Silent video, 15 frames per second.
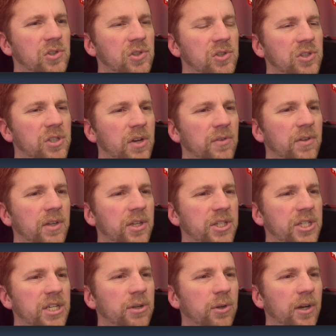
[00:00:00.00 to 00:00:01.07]
It's definitely a
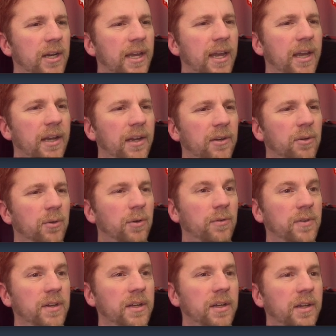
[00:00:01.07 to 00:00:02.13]
G or a K or a
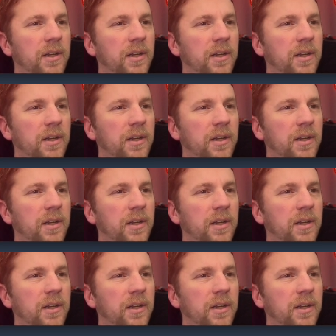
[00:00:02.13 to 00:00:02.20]
V.